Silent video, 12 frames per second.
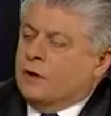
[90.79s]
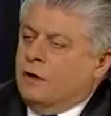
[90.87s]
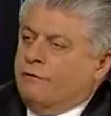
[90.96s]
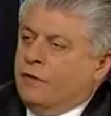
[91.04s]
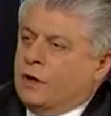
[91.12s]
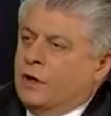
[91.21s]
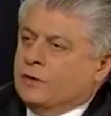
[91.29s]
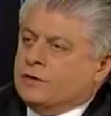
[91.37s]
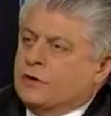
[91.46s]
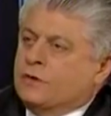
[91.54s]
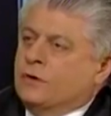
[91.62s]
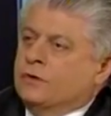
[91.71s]
of the
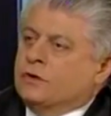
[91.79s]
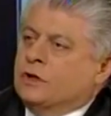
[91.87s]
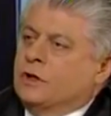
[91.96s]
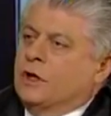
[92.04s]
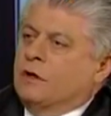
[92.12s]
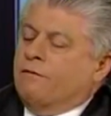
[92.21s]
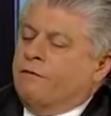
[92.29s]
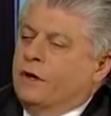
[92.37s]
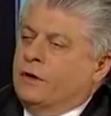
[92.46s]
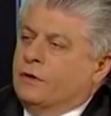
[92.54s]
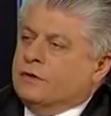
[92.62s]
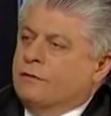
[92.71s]
Constitution and
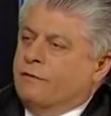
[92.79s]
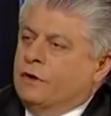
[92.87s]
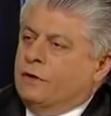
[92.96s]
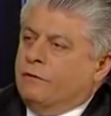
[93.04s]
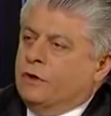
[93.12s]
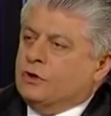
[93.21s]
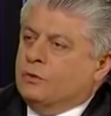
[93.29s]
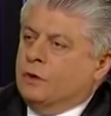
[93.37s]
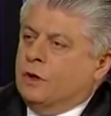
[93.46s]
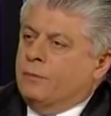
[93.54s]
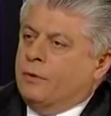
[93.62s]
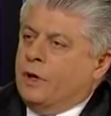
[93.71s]
defenders of individual
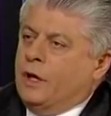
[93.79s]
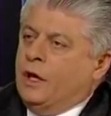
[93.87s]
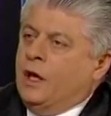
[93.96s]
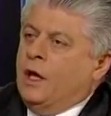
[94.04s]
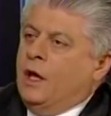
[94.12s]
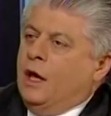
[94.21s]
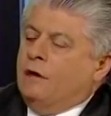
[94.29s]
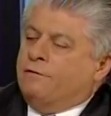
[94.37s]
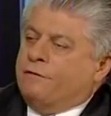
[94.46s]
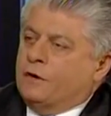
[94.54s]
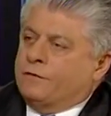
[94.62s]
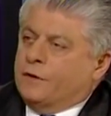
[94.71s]
liberty and
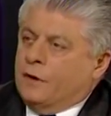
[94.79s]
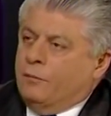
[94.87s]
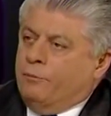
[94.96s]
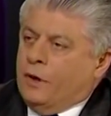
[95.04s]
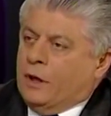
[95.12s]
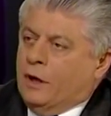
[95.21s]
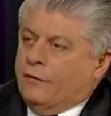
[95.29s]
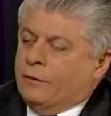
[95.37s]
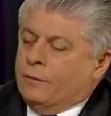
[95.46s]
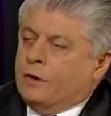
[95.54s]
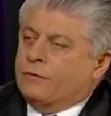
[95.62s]
fearful of big government.